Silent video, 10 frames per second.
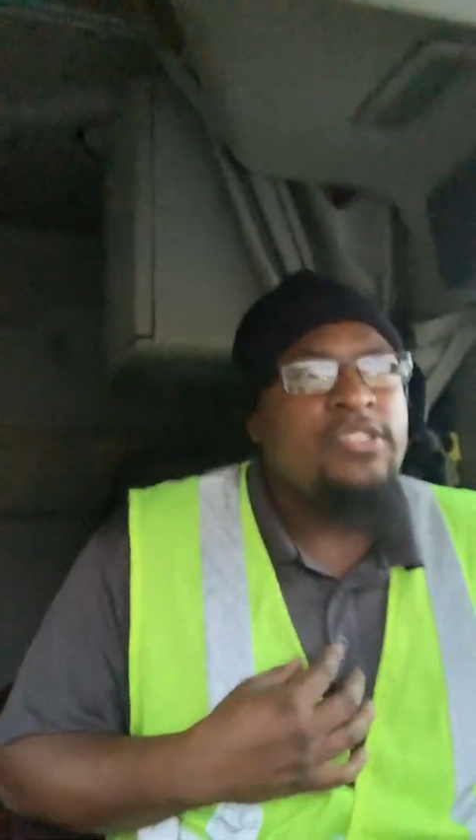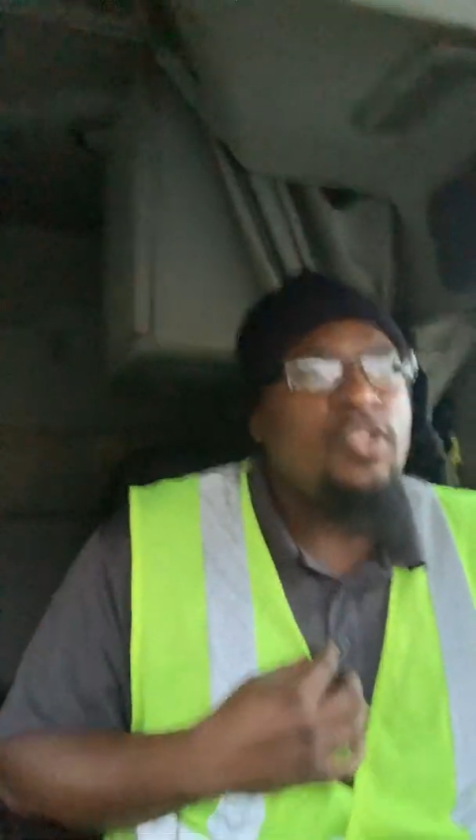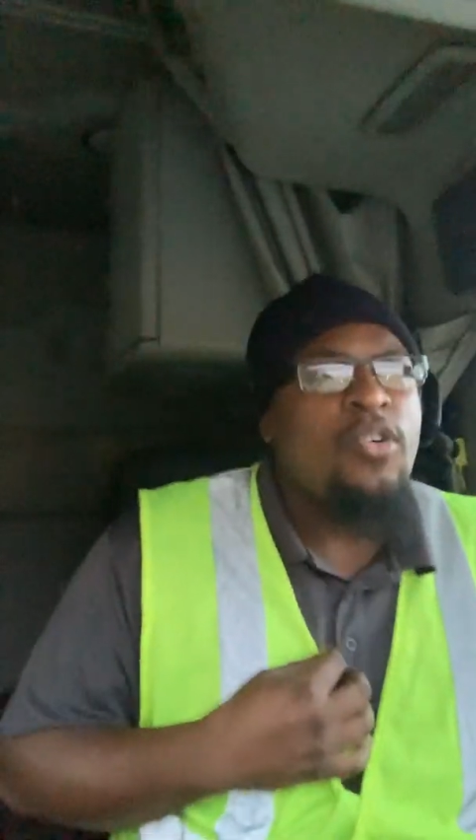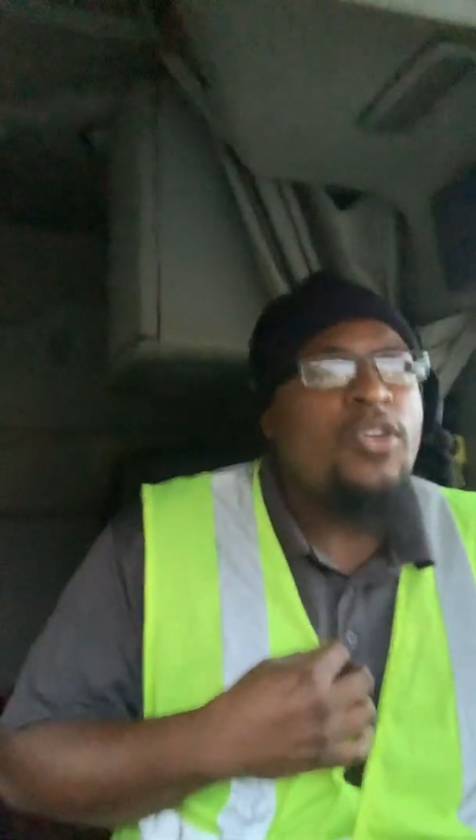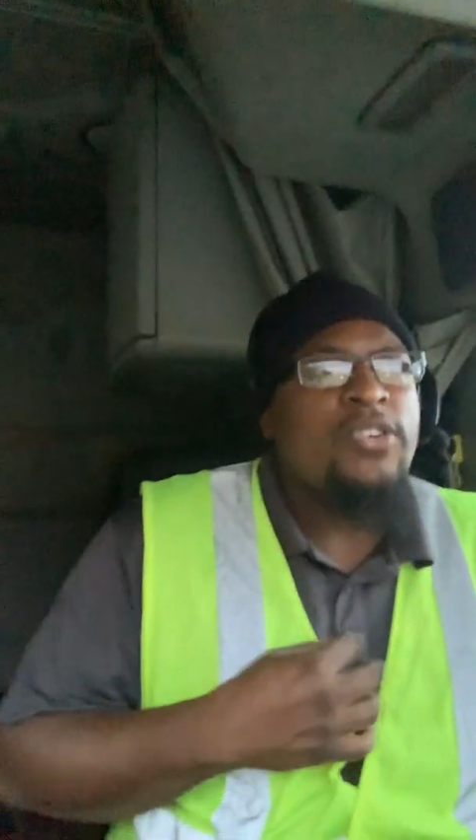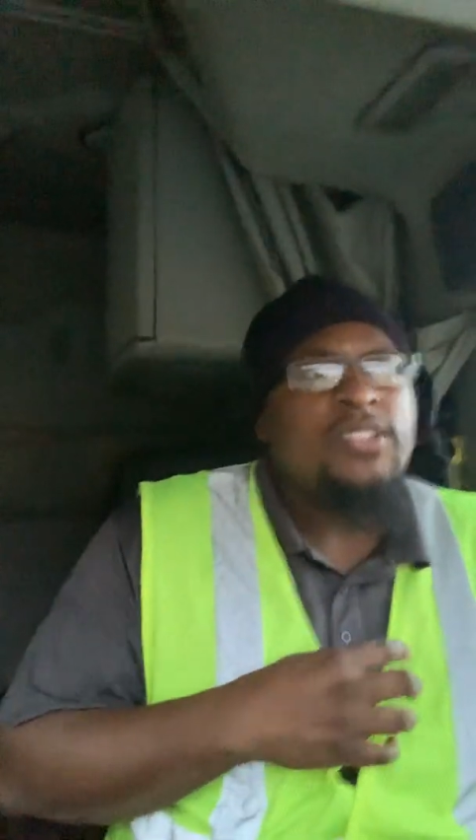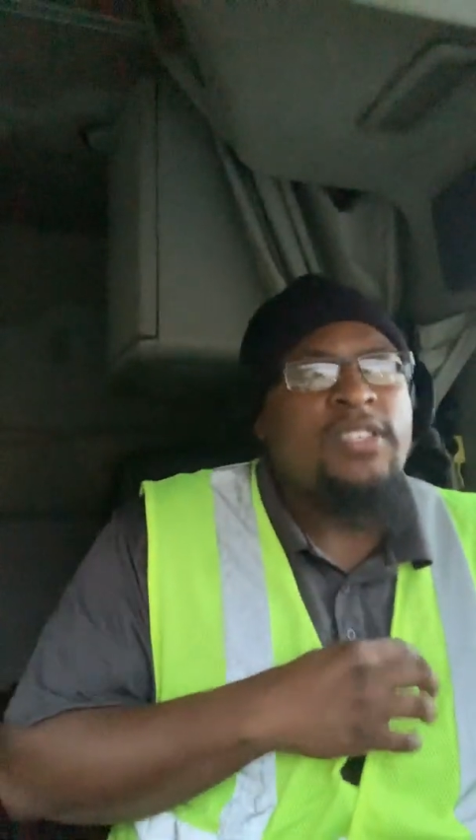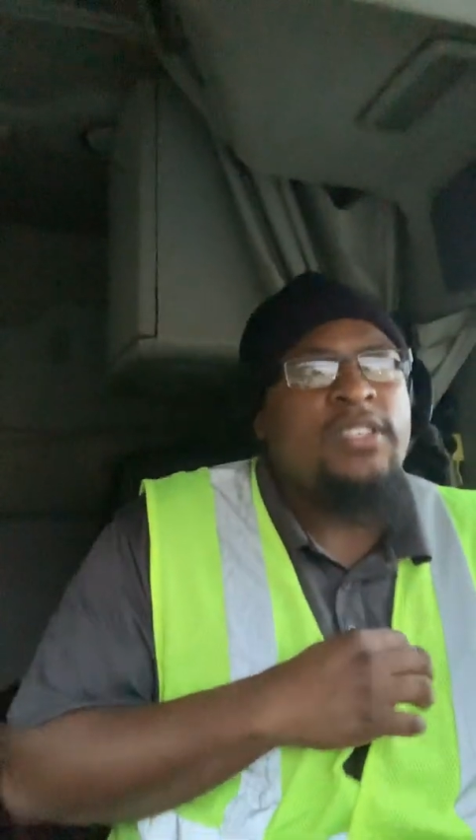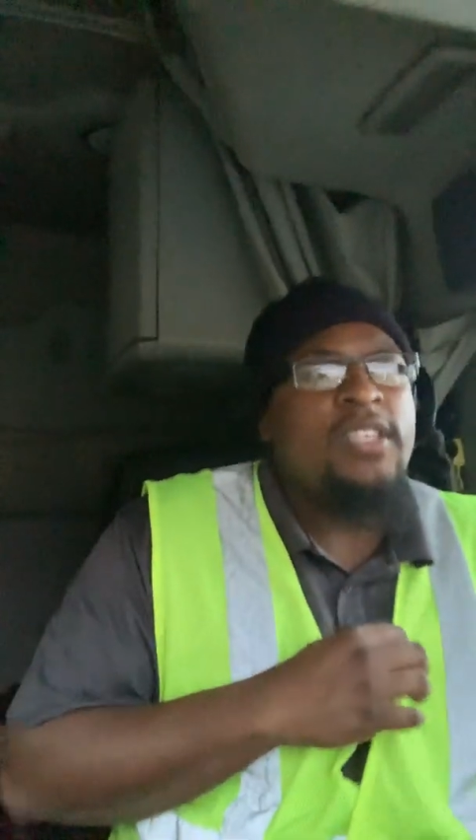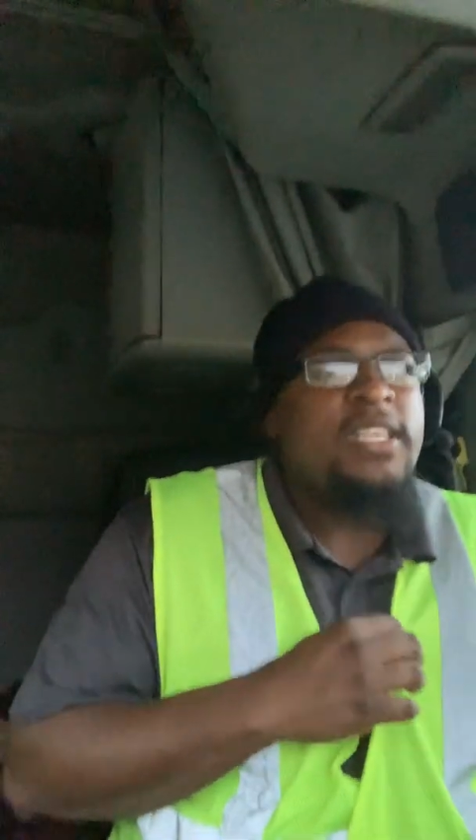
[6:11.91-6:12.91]
door
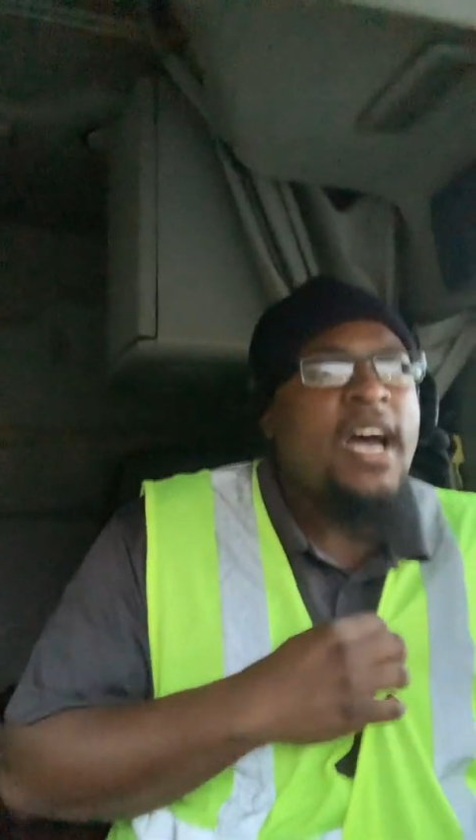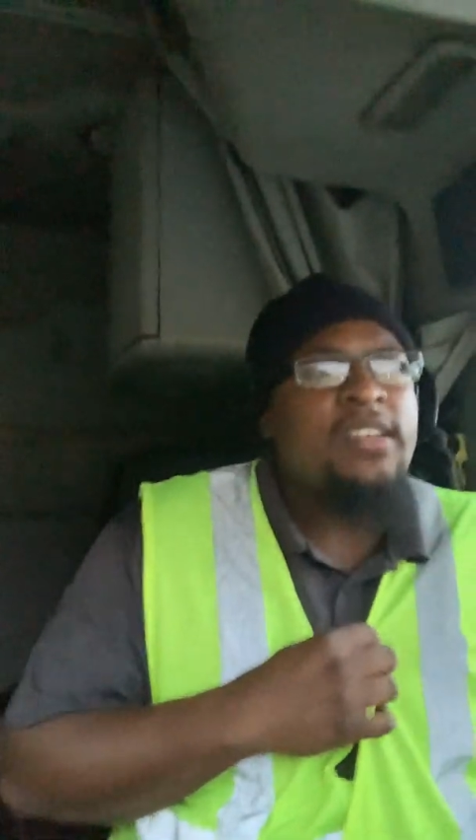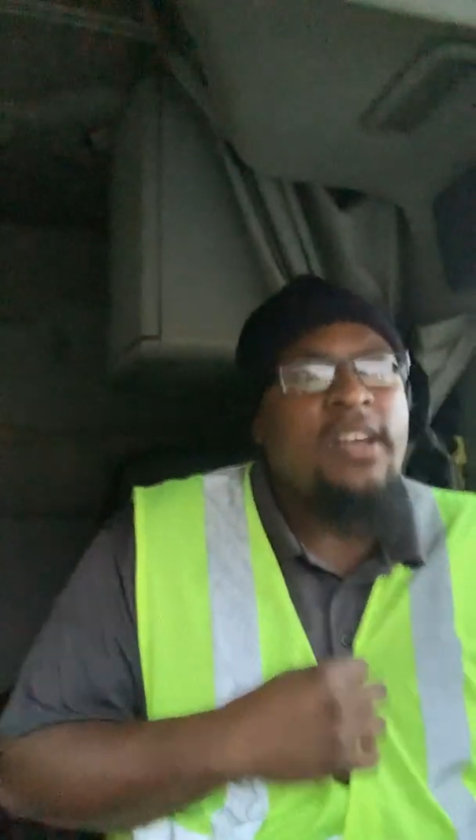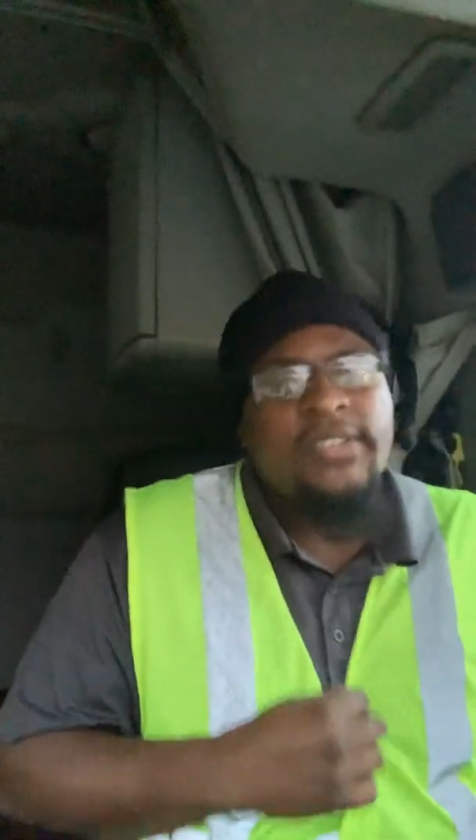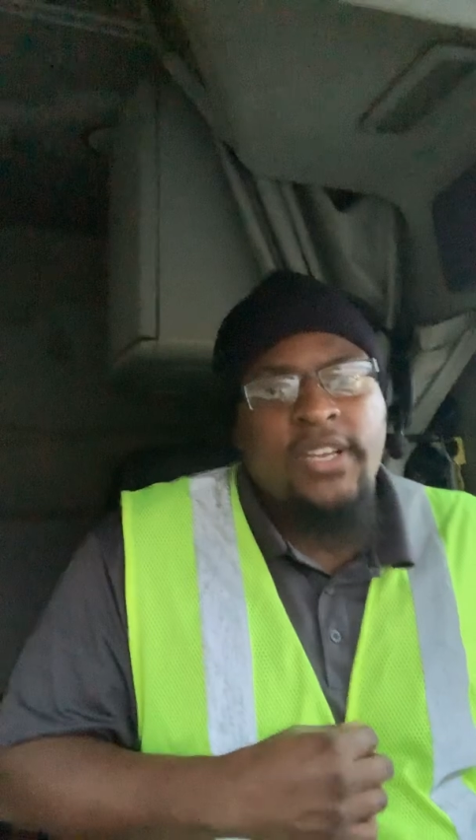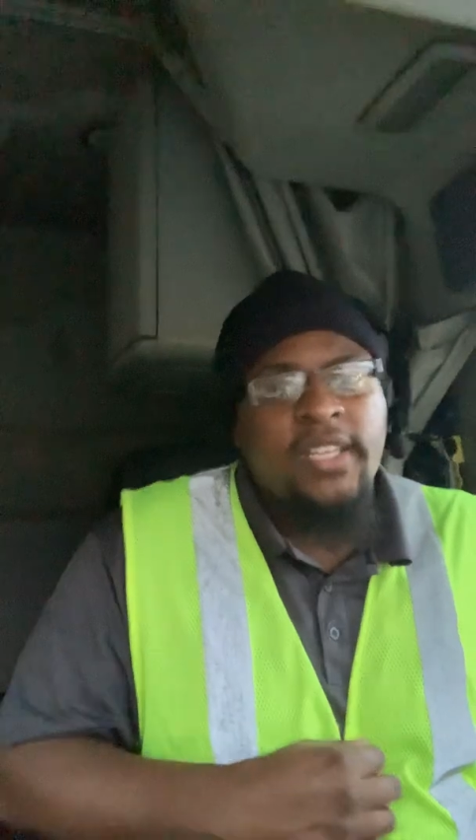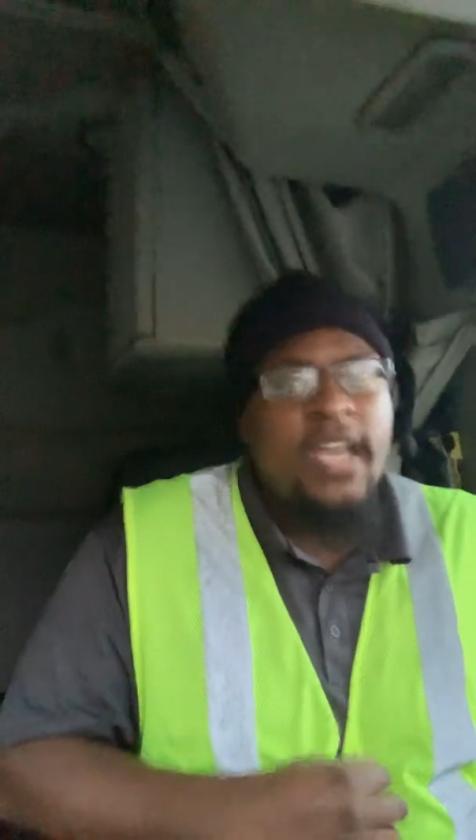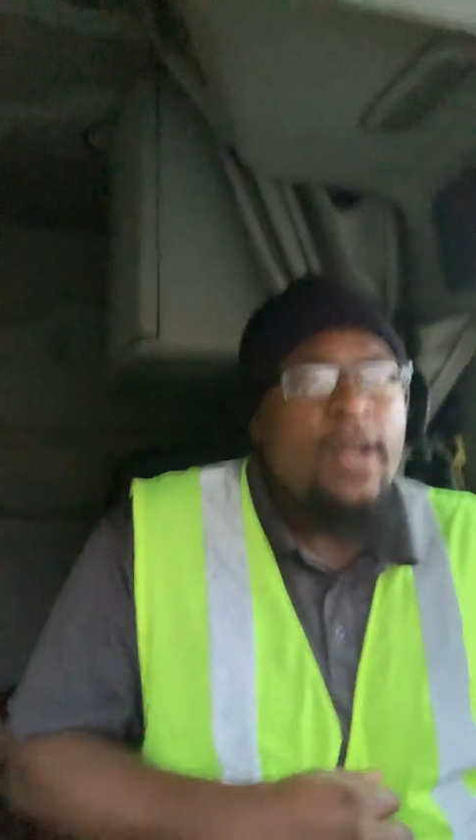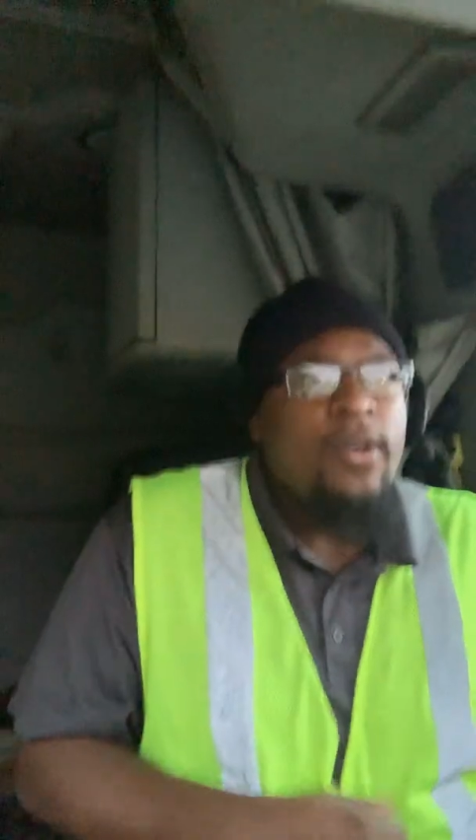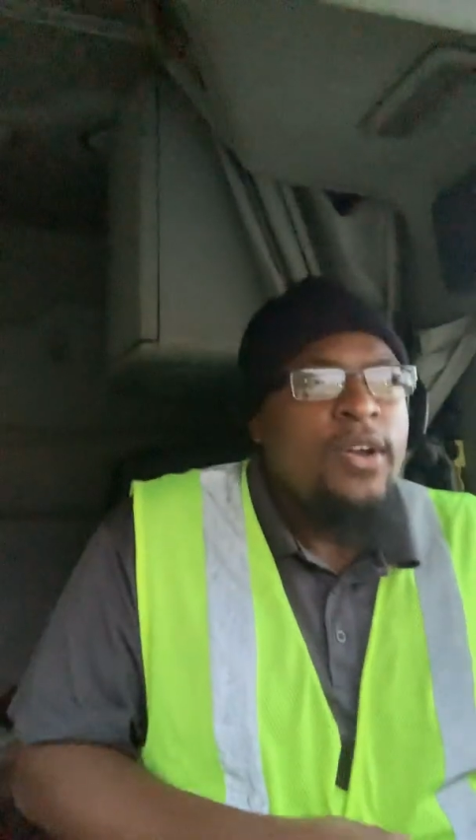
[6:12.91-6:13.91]
to the house I was looking at,